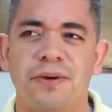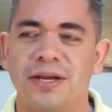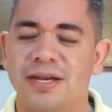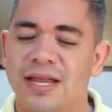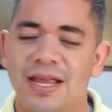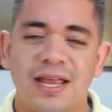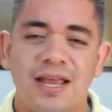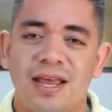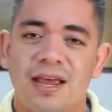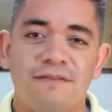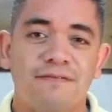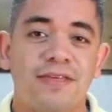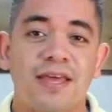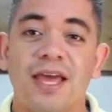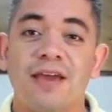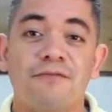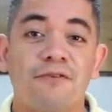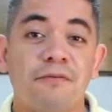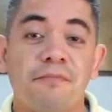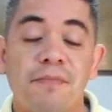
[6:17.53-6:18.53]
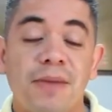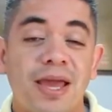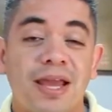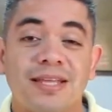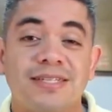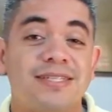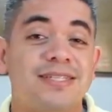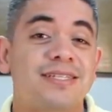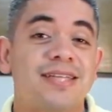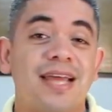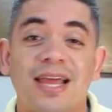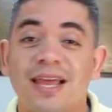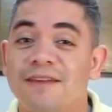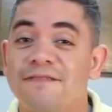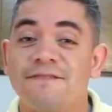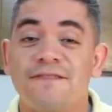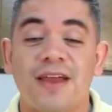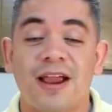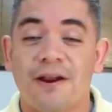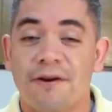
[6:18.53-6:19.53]
But if they ever made a
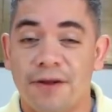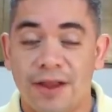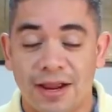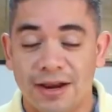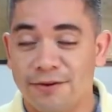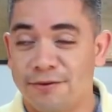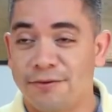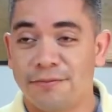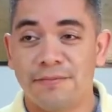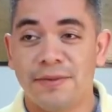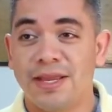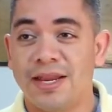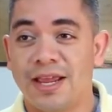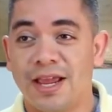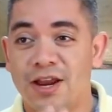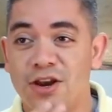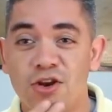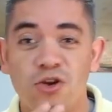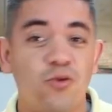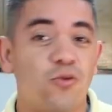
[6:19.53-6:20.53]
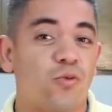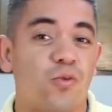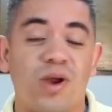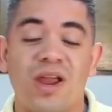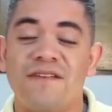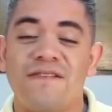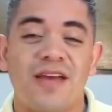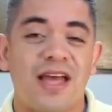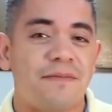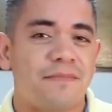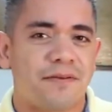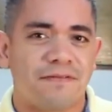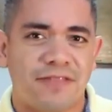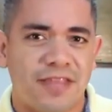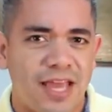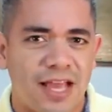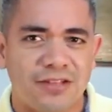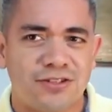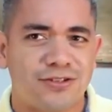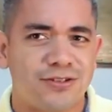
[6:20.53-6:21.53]
second variant or meaning a new revamp of
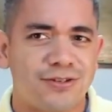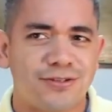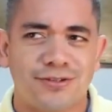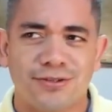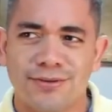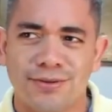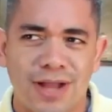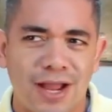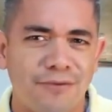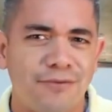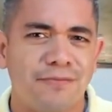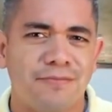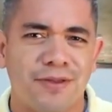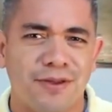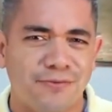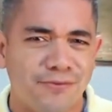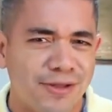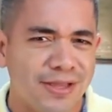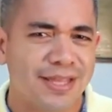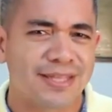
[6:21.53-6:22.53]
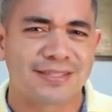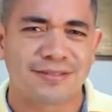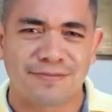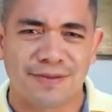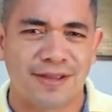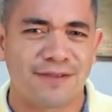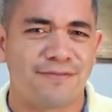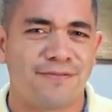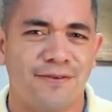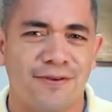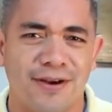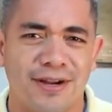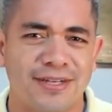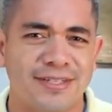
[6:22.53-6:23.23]
the H D two, I would be willing to pay for